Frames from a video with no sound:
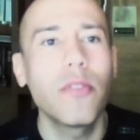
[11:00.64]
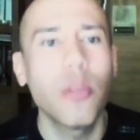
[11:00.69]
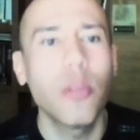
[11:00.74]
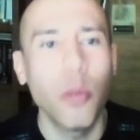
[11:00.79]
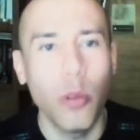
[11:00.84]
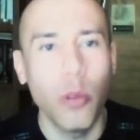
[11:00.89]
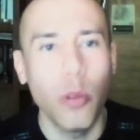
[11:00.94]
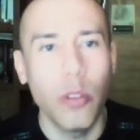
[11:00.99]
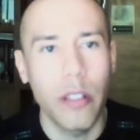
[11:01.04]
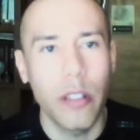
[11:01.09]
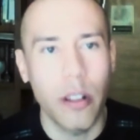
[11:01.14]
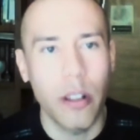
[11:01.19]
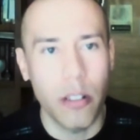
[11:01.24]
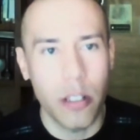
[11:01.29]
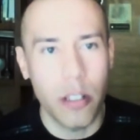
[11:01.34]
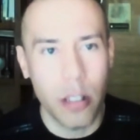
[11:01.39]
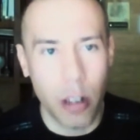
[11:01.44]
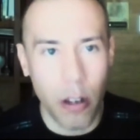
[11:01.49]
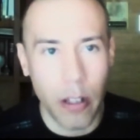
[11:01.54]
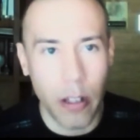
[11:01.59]
tools that are
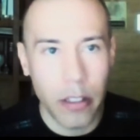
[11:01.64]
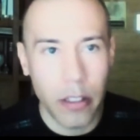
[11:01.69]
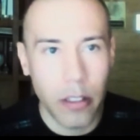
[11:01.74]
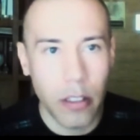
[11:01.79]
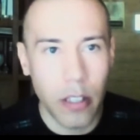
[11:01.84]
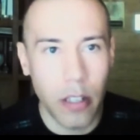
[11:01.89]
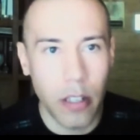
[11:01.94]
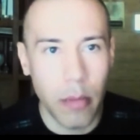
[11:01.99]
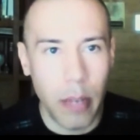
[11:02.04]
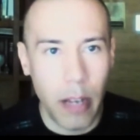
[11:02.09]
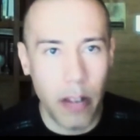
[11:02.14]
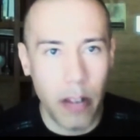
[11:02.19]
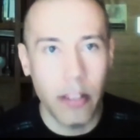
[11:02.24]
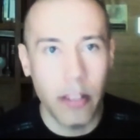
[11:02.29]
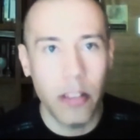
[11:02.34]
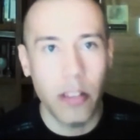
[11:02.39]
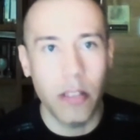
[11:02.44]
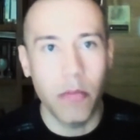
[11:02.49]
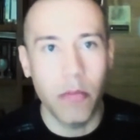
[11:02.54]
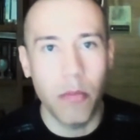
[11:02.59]
starting to come out
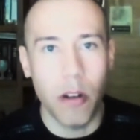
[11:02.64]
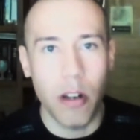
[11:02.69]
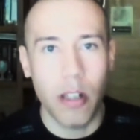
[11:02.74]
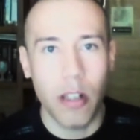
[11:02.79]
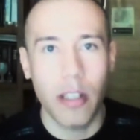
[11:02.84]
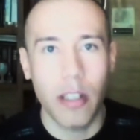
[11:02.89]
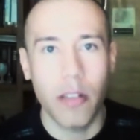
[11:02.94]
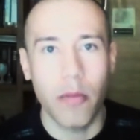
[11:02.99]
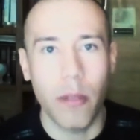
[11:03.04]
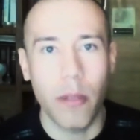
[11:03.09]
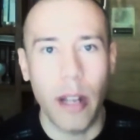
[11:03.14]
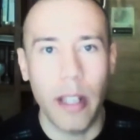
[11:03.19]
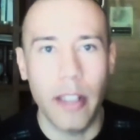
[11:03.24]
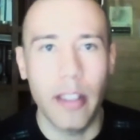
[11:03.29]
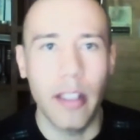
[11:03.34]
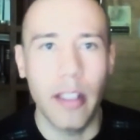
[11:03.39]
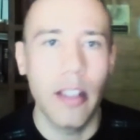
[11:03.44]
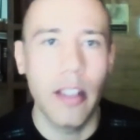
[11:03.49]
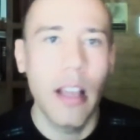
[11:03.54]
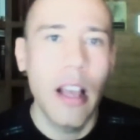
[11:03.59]
into the market, right,
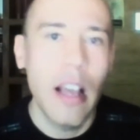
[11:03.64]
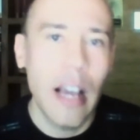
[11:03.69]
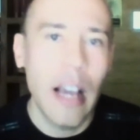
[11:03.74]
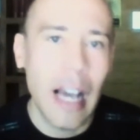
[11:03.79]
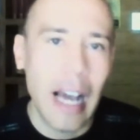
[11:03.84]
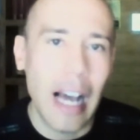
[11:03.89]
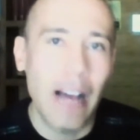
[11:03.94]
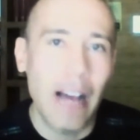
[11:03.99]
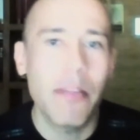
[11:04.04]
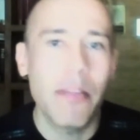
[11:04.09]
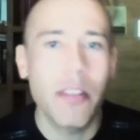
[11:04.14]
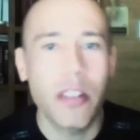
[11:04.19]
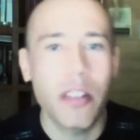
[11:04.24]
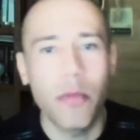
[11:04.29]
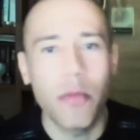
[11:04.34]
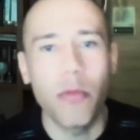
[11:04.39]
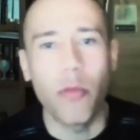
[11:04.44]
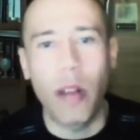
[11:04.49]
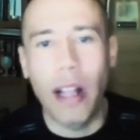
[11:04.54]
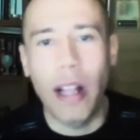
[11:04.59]
that have
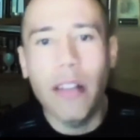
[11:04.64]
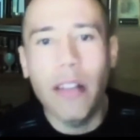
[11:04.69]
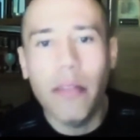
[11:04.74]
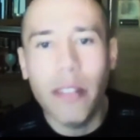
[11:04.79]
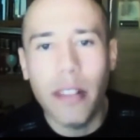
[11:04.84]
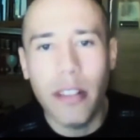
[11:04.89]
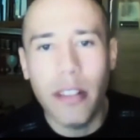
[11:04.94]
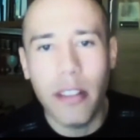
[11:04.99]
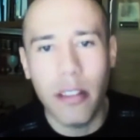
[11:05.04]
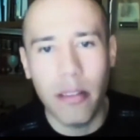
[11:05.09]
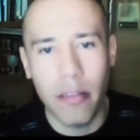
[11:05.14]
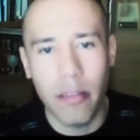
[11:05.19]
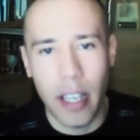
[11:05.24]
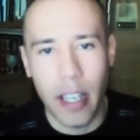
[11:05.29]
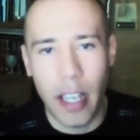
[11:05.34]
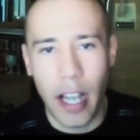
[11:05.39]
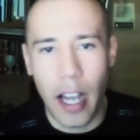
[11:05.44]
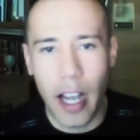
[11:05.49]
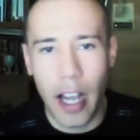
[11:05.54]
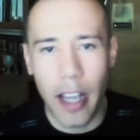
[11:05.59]
some relevance of
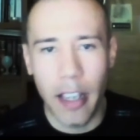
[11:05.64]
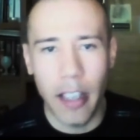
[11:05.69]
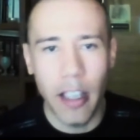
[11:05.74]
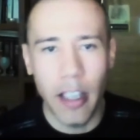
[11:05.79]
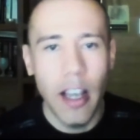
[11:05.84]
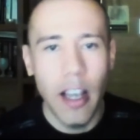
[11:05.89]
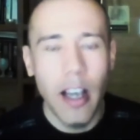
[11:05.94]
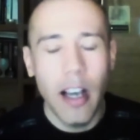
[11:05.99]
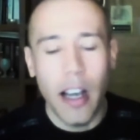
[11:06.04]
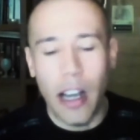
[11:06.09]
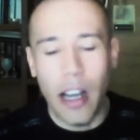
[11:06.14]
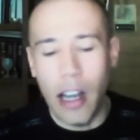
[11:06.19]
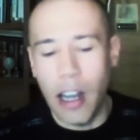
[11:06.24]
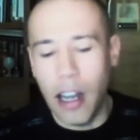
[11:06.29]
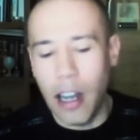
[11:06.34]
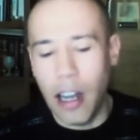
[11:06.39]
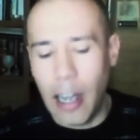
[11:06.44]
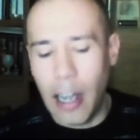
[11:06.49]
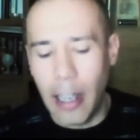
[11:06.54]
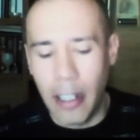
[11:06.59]
AI.
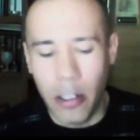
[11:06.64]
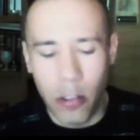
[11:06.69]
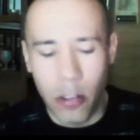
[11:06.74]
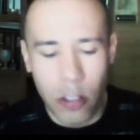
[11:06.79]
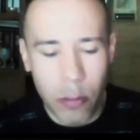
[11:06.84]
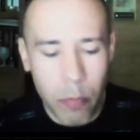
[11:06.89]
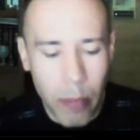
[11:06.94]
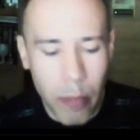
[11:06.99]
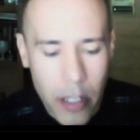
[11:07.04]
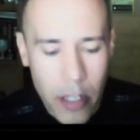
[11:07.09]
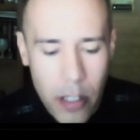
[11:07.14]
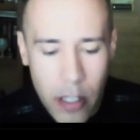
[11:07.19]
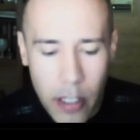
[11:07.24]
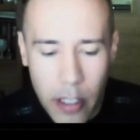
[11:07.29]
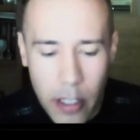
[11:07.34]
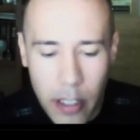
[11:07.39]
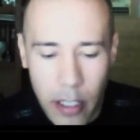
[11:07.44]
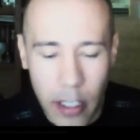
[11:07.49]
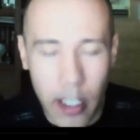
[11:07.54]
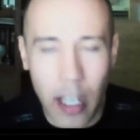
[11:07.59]
I know, especially
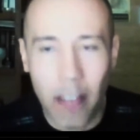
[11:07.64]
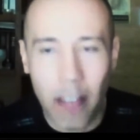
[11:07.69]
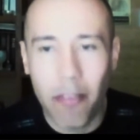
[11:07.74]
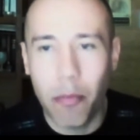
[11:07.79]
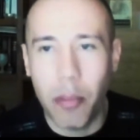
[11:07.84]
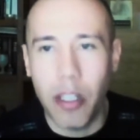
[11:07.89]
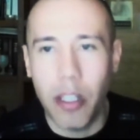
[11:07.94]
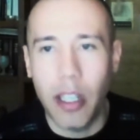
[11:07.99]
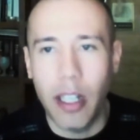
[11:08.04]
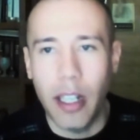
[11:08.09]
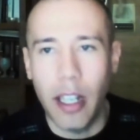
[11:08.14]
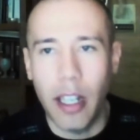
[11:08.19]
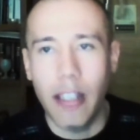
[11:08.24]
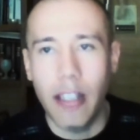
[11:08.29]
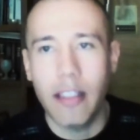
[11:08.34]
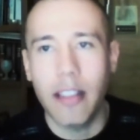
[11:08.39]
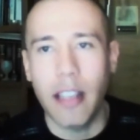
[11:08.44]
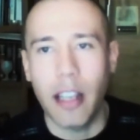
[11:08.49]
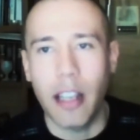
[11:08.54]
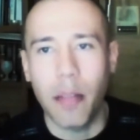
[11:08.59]
in the FP&A
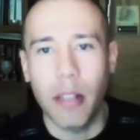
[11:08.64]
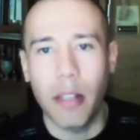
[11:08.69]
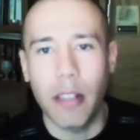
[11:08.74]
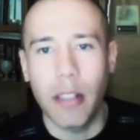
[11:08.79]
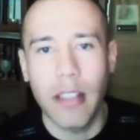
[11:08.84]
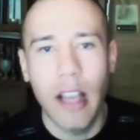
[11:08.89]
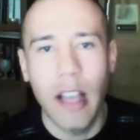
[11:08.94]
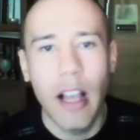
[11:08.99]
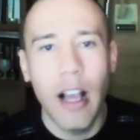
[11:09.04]
segment,